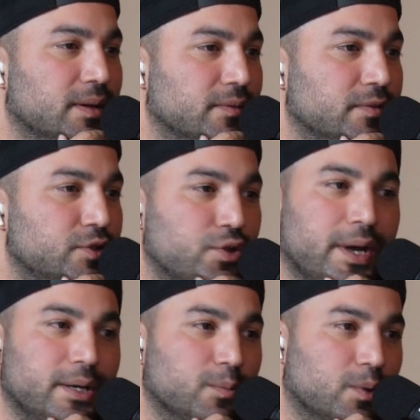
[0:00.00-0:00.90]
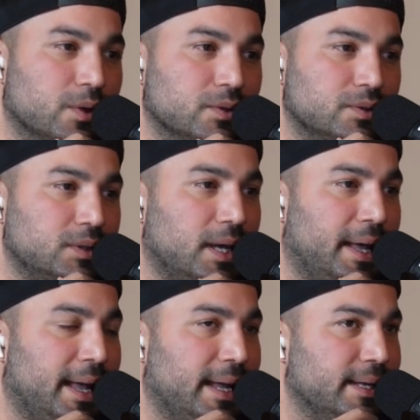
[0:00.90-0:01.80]
of trade wars.
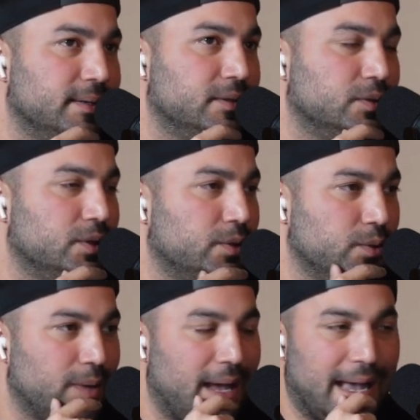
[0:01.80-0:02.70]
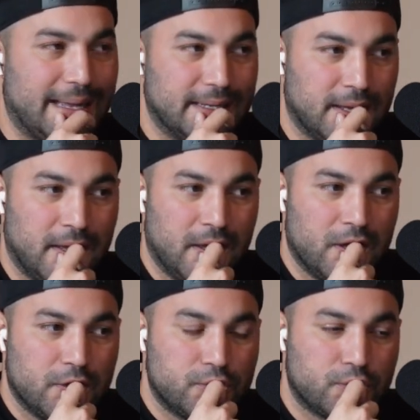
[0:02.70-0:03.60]
And, you know, you had
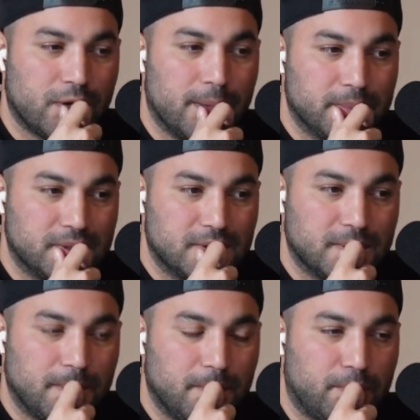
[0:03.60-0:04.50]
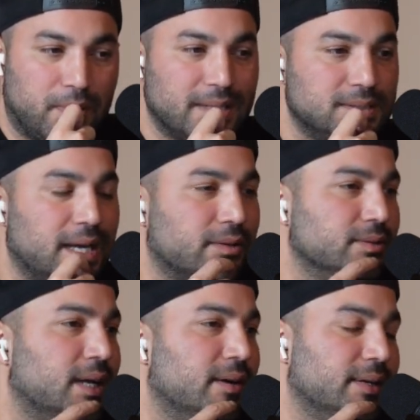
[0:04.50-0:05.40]
Trump's press
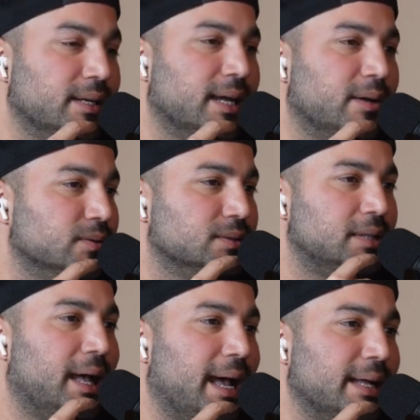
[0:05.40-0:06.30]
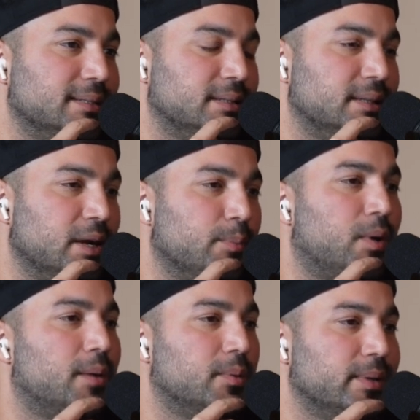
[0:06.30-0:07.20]
secretary announced that they're
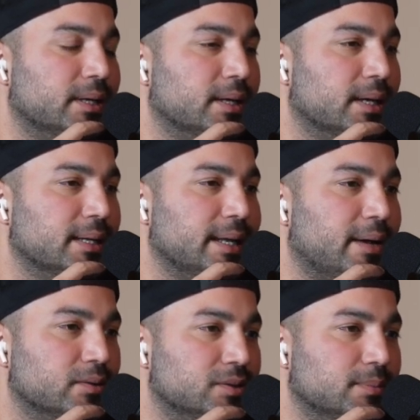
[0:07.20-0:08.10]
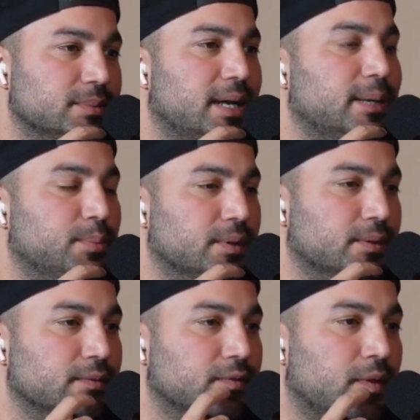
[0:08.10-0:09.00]
probably going to announce some type
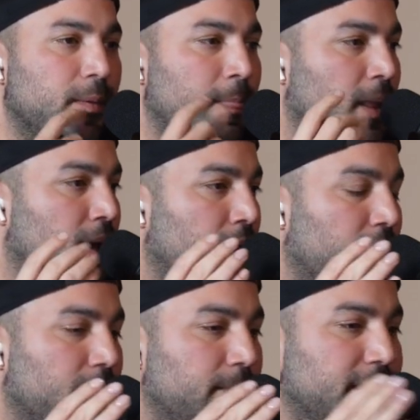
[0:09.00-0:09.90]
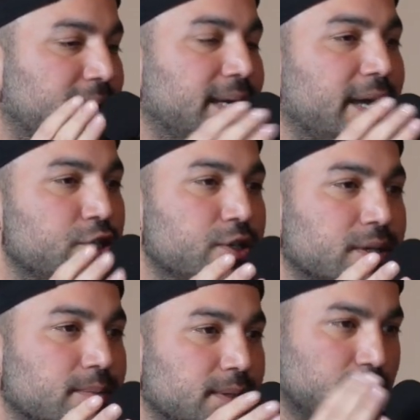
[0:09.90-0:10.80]
of
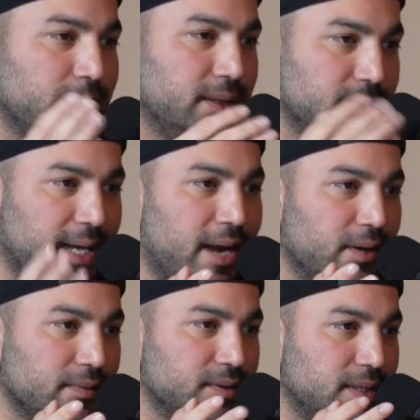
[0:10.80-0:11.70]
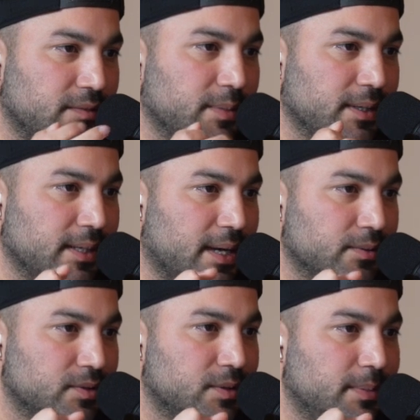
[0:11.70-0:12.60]
mediation between the tariffs that have been
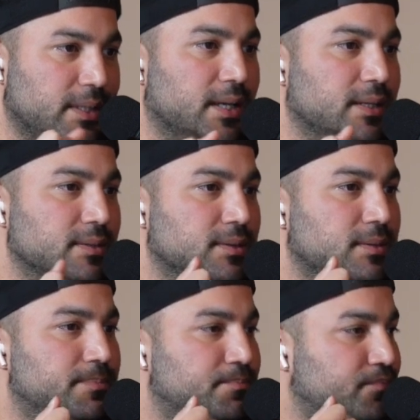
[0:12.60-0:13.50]
announced because